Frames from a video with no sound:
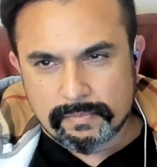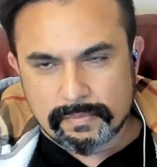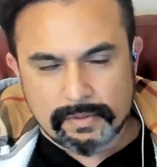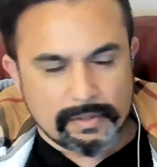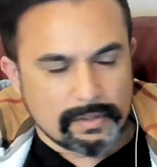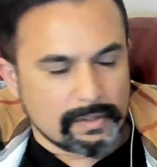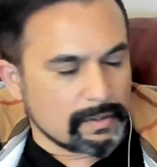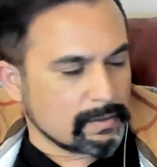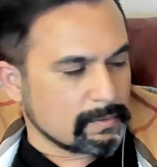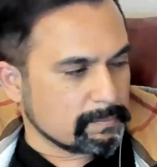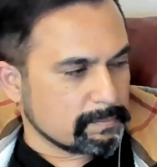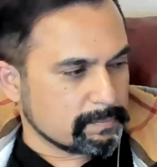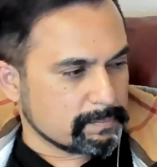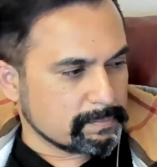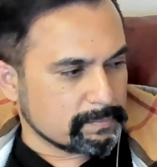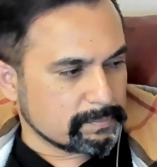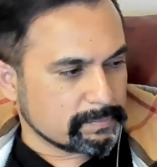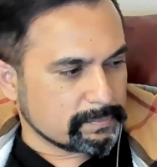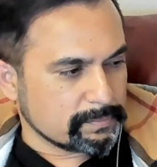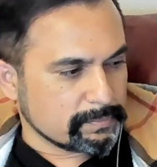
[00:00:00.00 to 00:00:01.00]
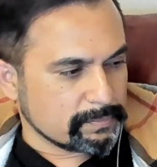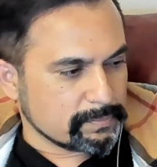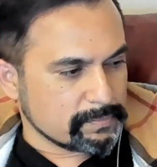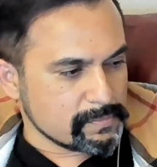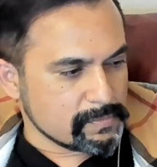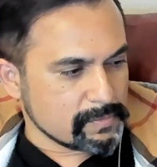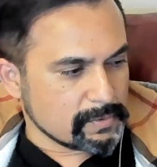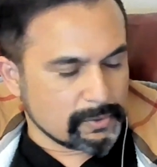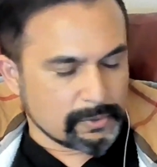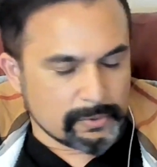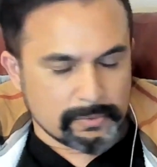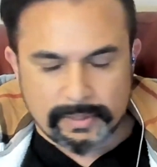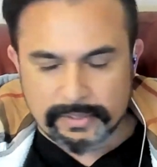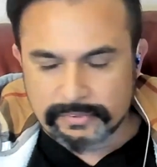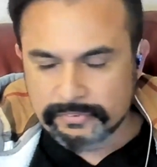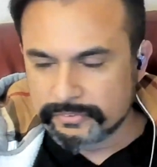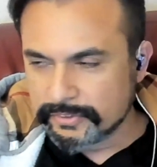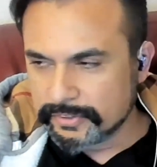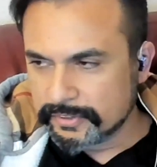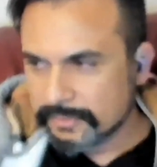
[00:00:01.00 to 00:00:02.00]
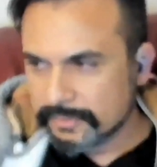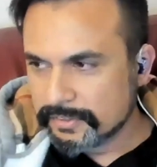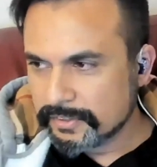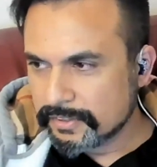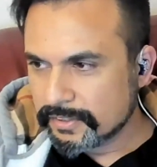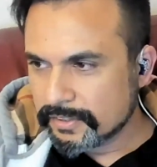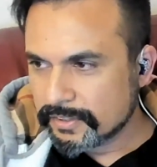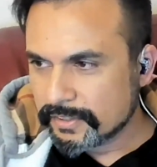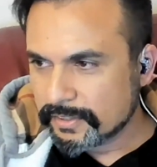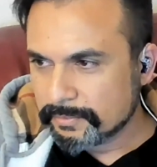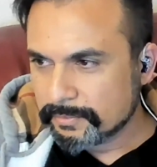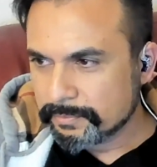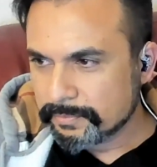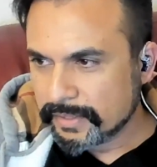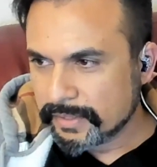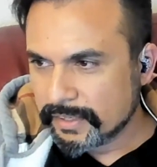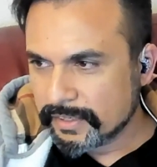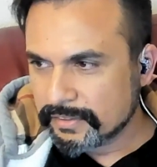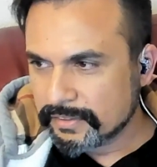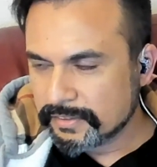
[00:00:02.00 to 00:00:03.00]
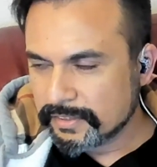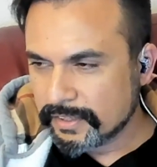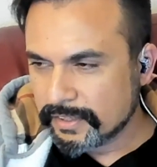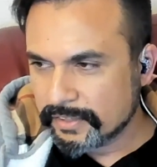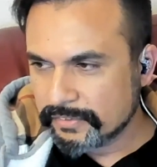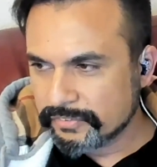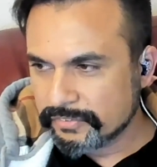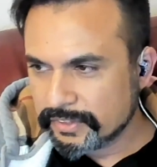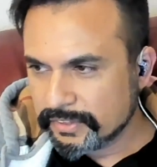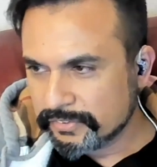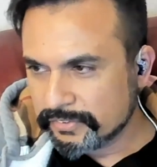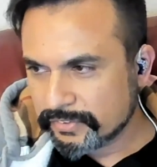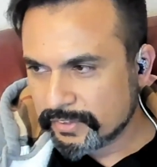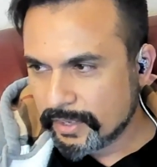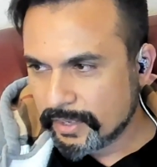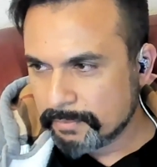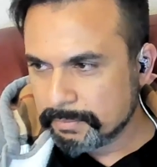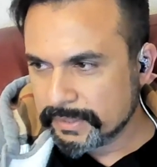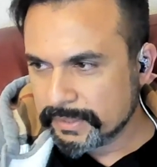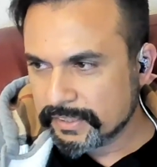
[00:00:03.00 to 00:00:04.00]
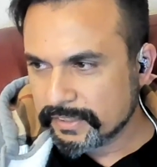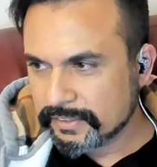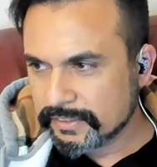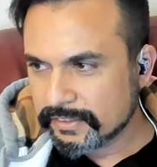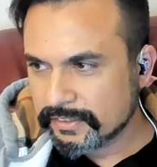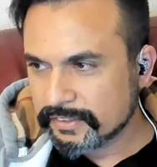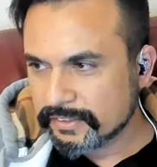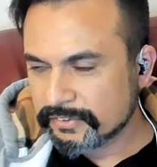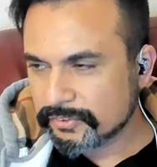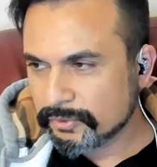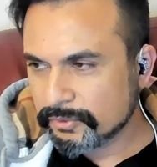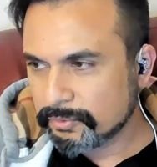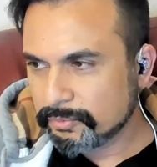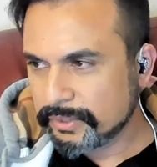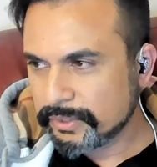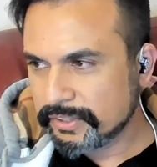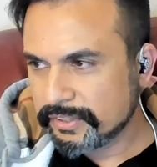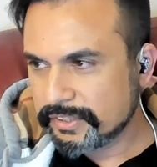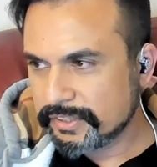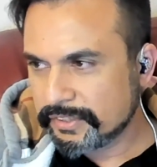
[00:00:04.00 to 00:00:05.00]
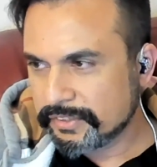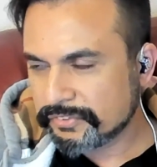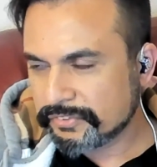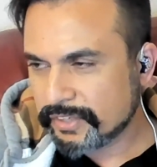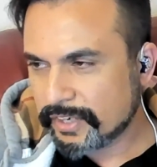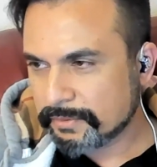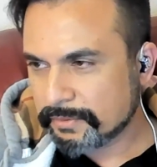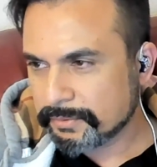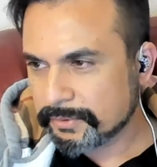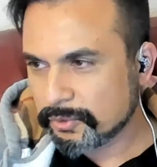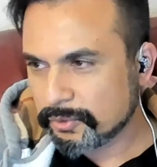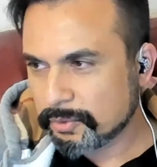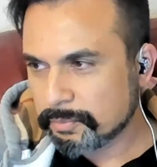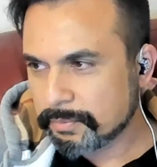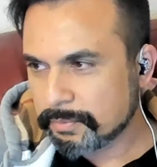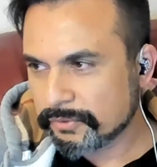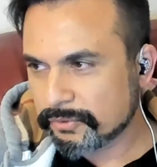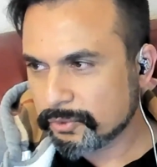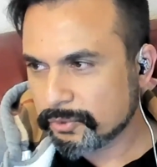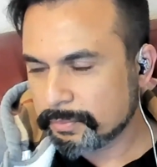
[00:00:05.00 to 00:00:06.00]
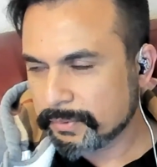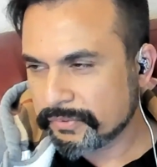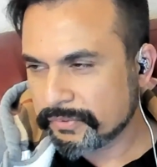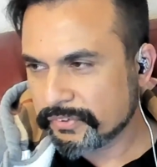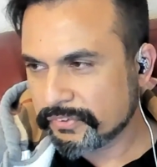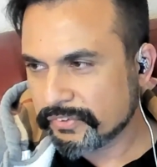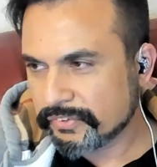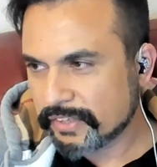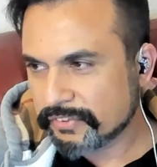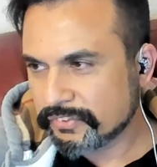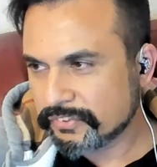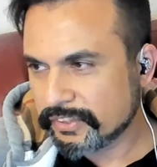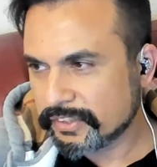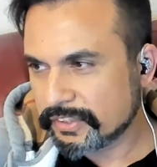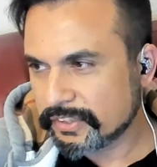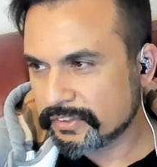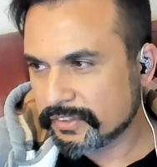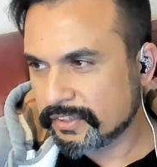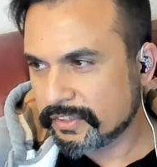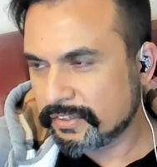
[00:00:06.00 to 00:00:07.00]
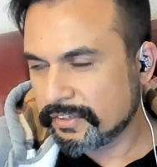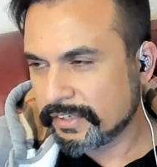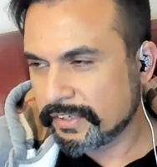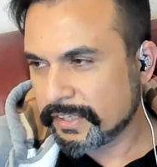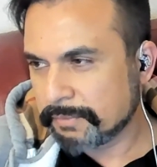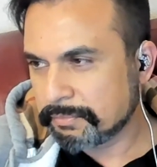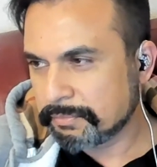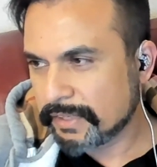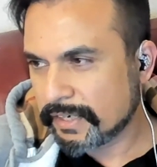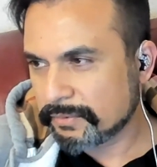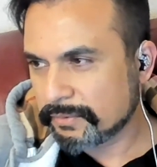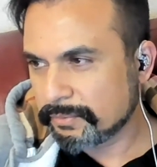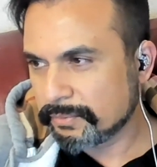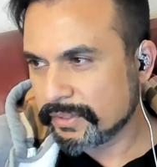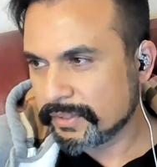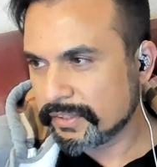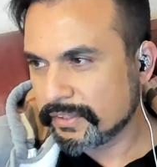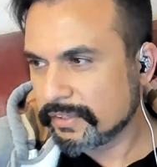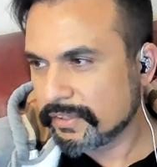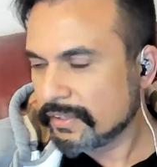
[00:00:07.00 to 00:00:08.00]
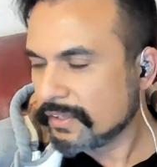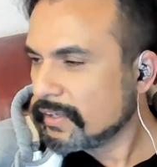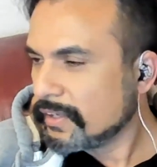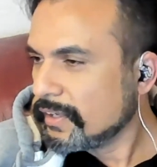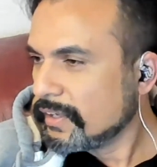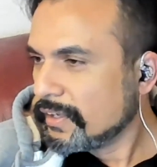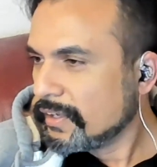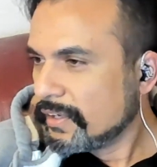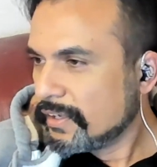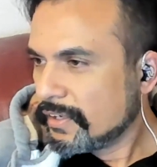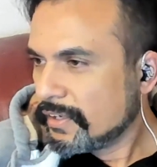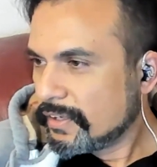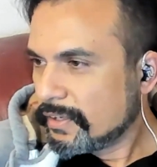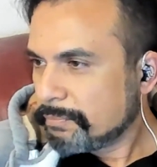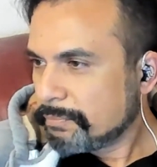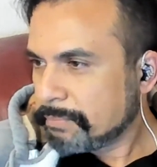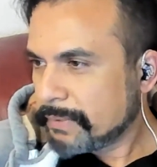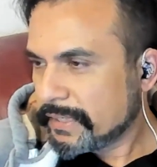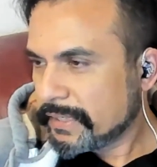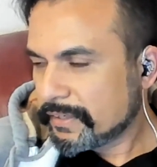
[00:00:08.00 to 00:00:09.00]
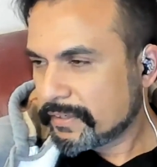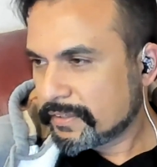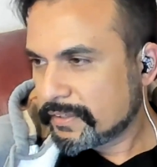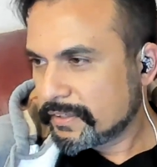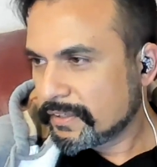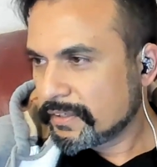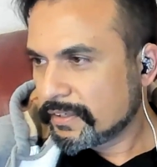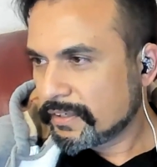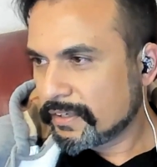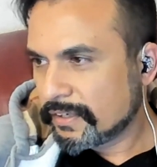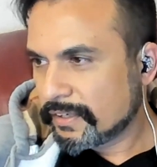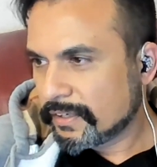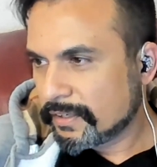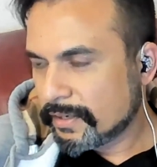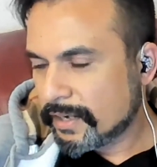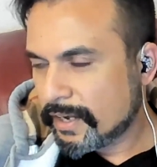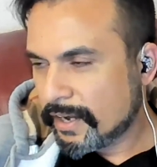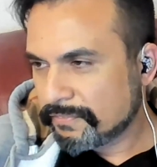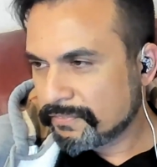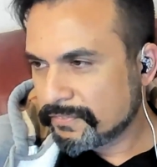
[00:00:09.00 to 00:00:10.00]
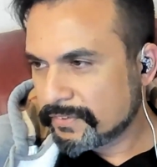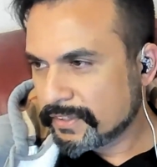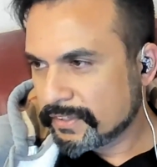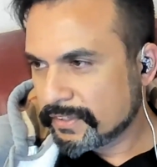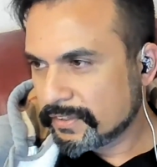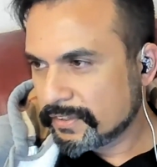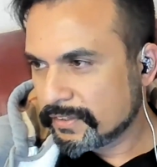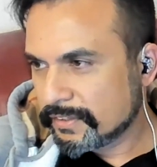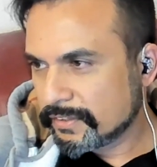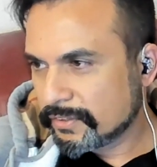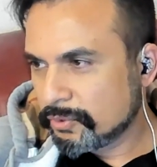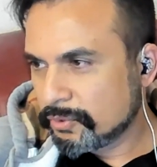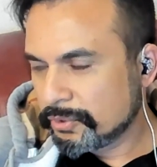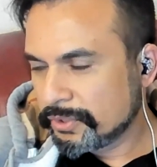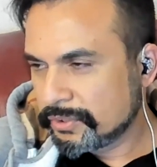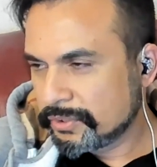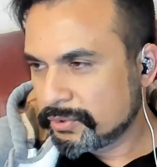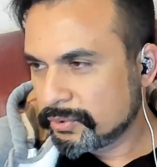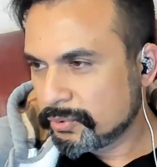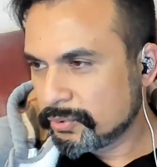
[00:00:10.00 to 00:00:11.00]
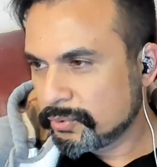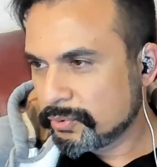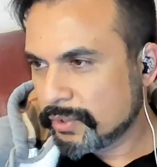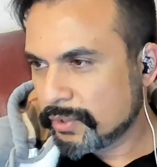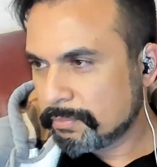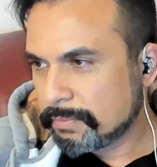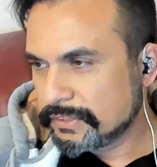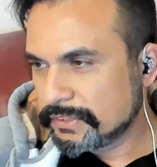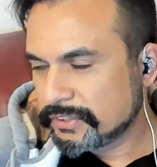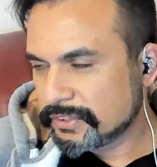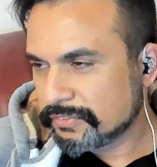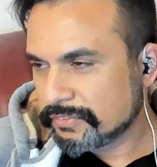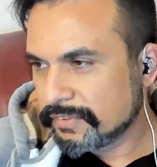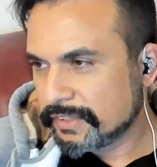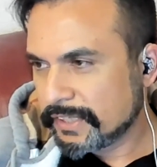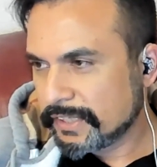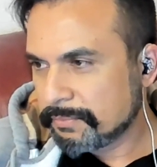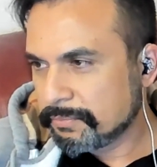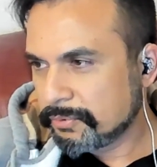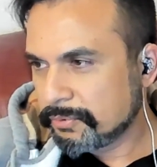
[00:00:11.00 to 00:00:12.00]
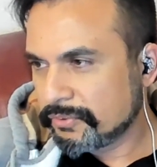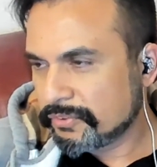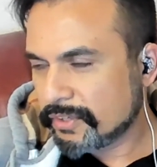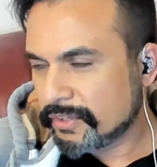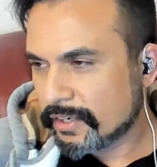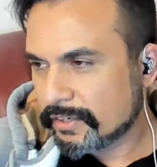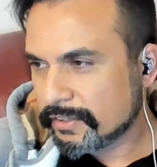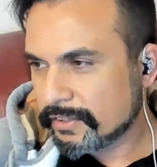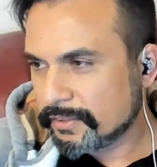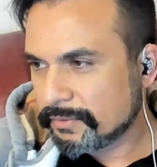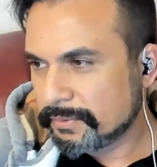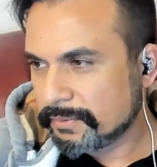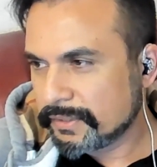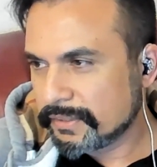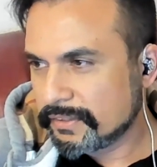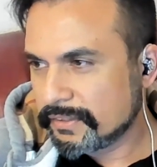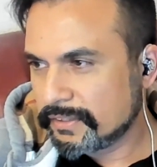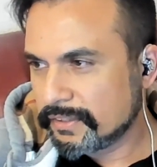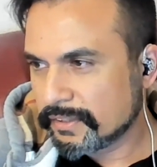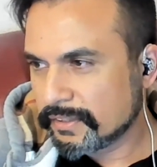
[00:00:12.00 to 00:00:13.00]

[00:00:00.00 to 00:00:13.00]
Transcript: Um, Good question. And the answer is complicated. So we didn't start with Opus. Opus is actually the third name that we picked after going through a bunch of names. We started with